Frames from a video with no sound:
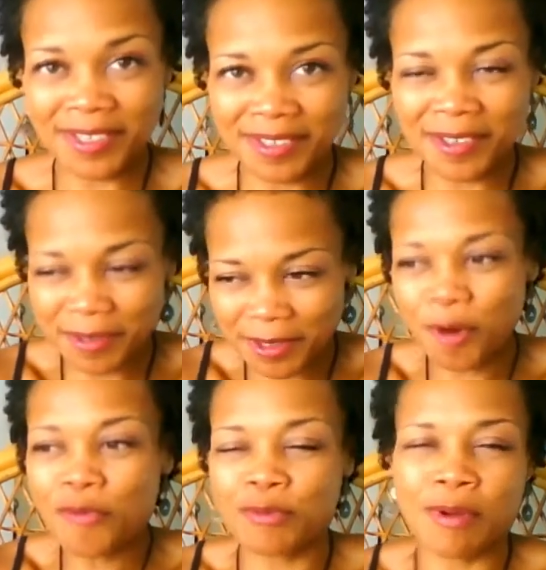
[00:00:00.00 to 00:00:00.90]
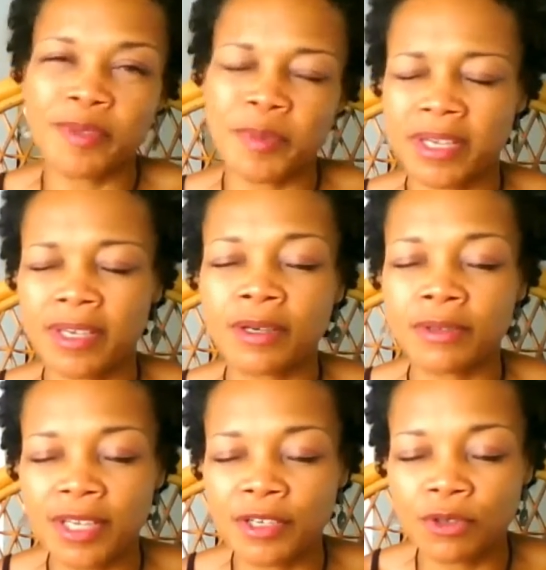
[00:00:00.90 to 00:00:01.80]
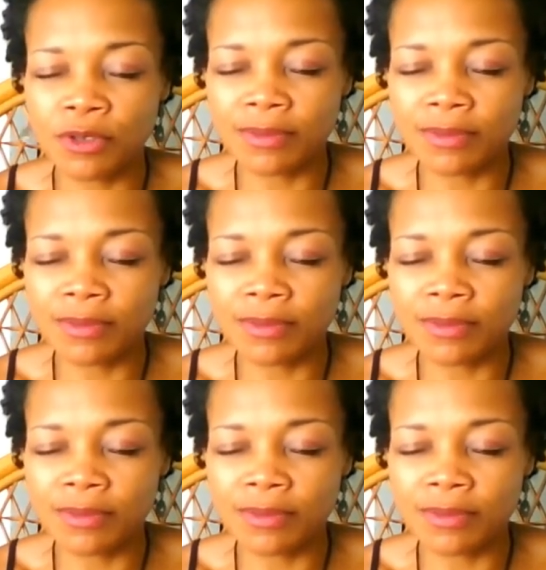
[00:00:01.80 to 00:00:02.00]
So yes, I am saying,